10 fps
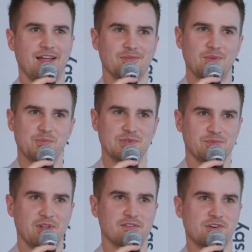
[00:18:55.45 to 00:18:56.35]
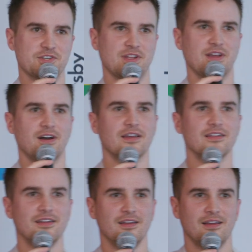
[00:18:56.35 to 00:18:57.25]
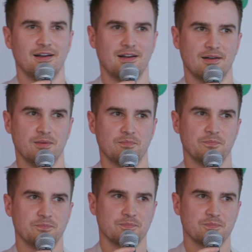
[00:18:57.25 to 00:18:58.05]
that and maybe put some like versioning on it.